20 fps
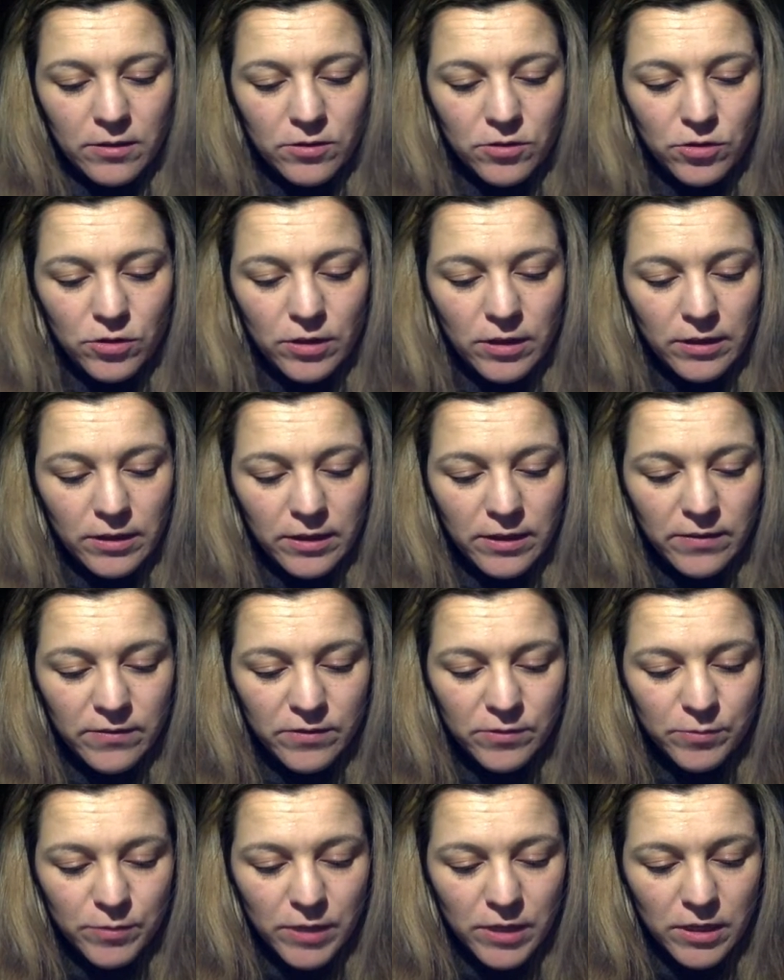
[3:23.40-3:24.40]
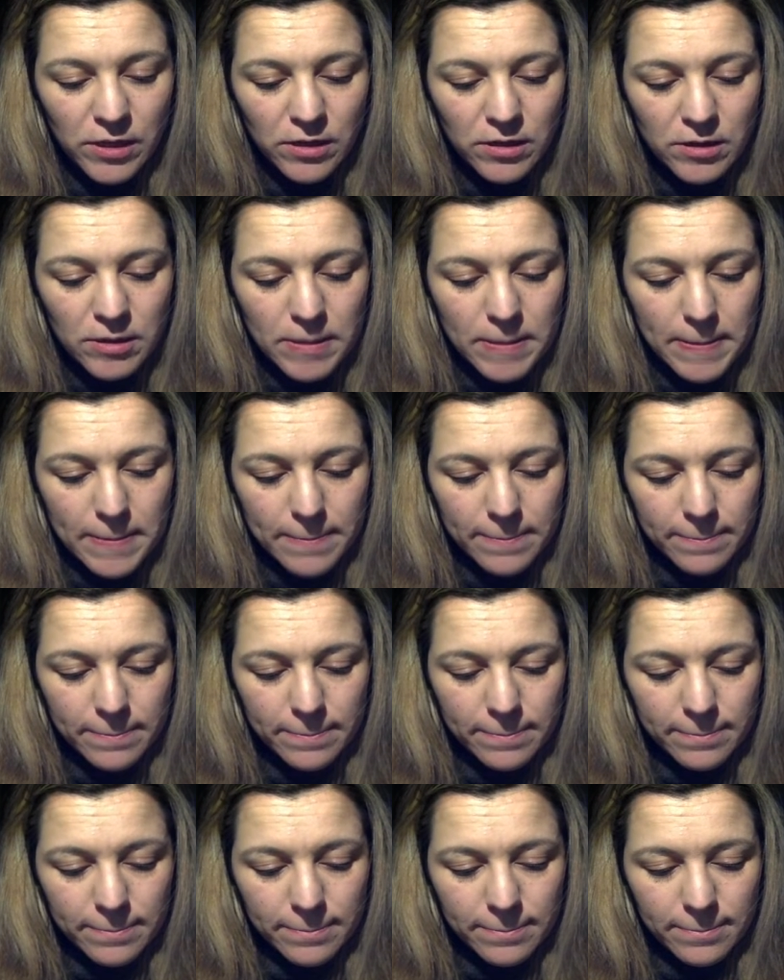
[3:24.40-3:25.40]
So that gives me
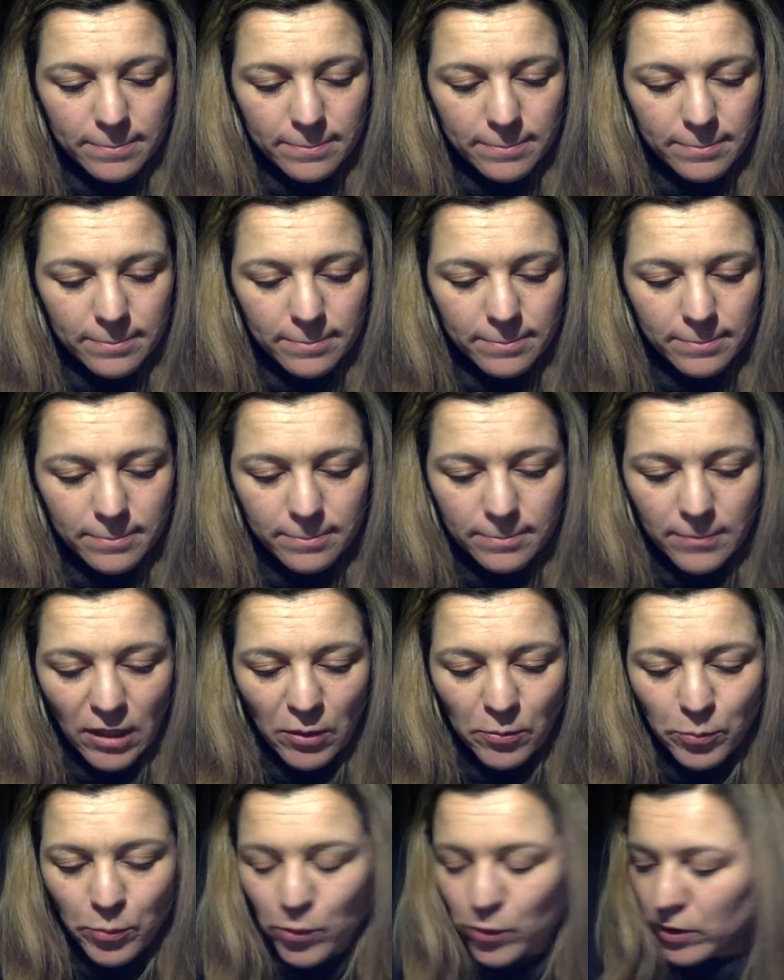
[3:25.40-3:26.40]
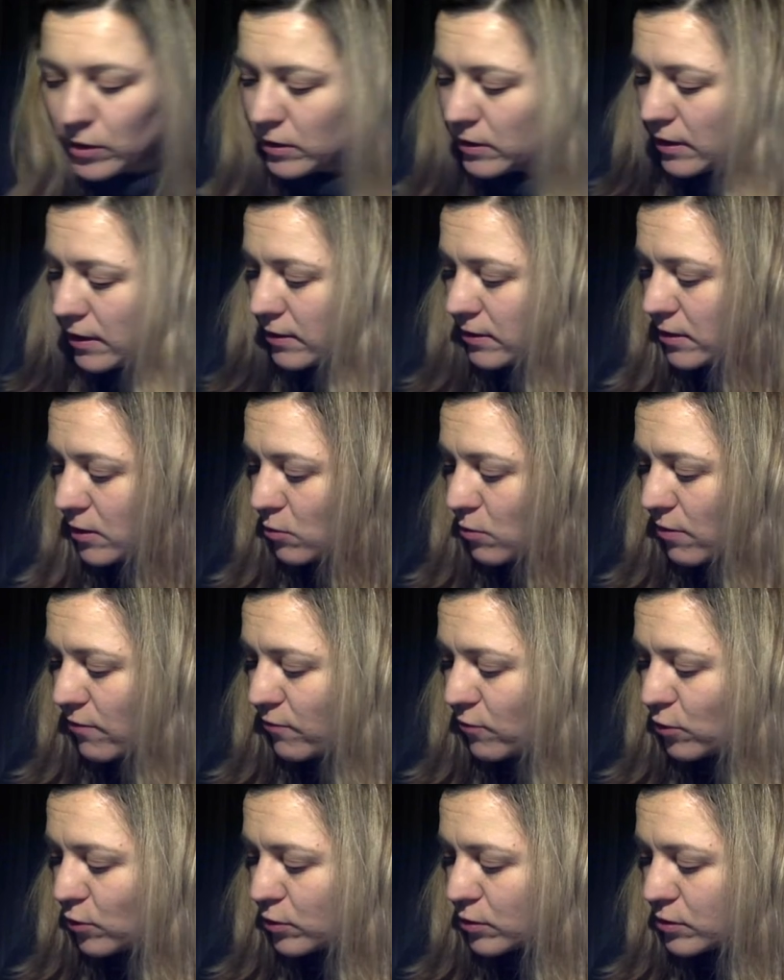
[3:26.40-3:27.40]
um, mm,
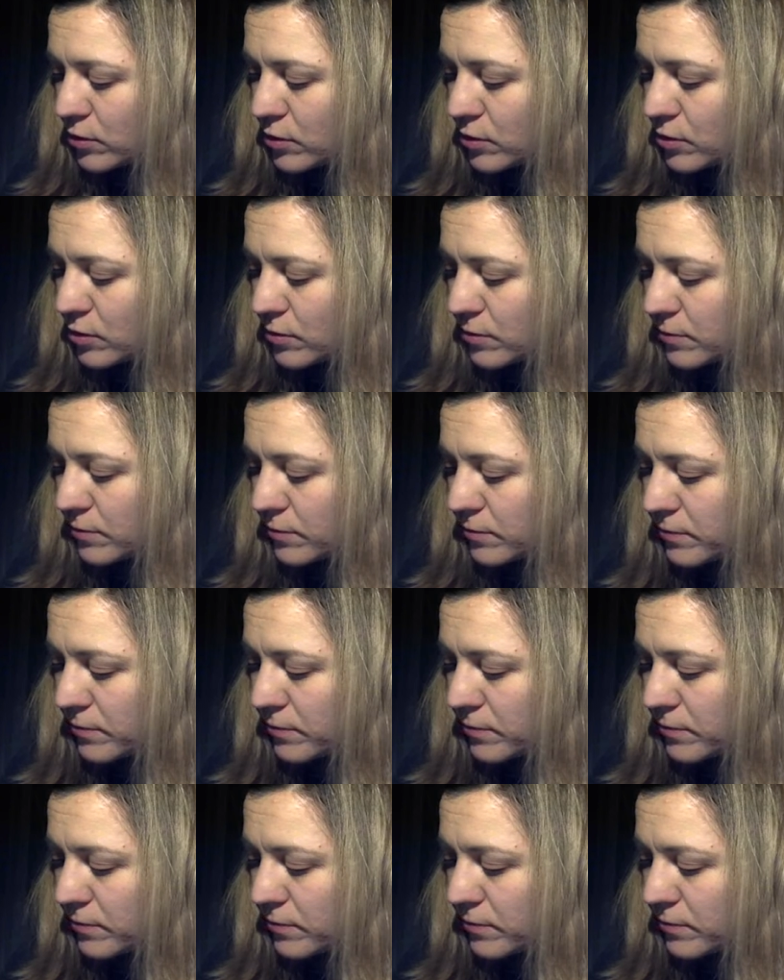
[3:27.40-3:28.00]
0.91 volts